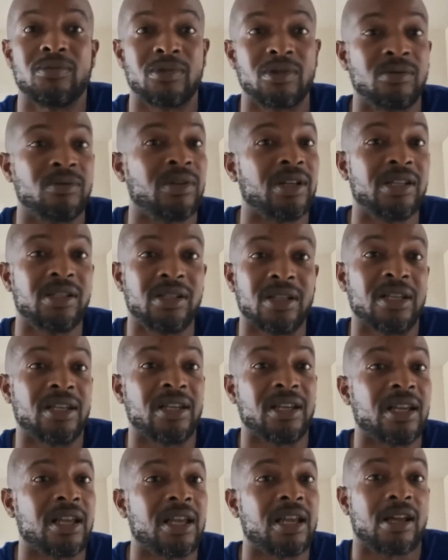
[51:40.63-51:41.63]

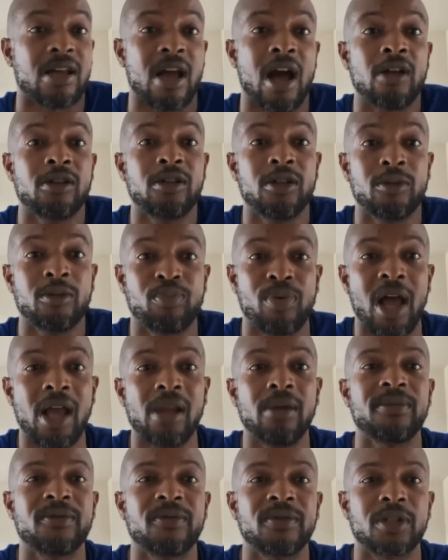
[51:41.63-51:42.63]
it causes
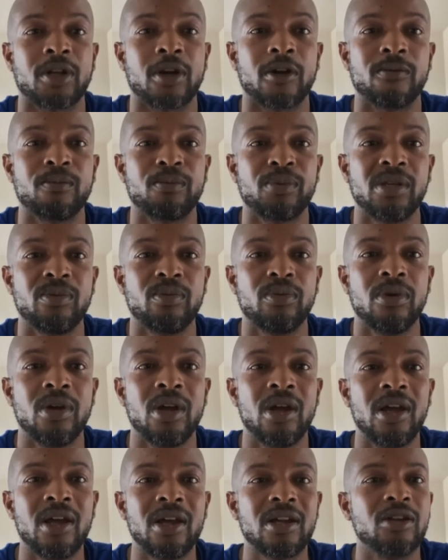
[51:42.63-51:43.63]
problems for certain people
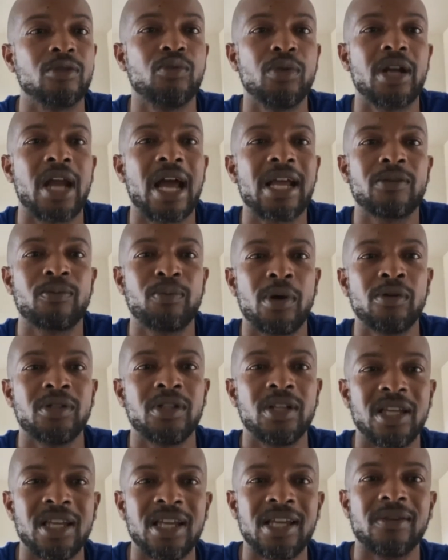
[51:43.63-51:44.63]
because we're not supposed to
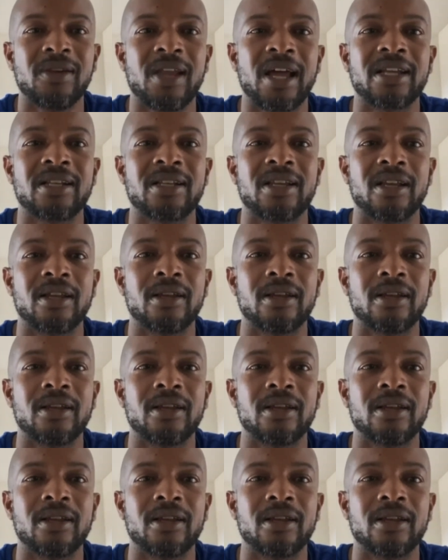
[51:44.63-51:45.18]
eat like that.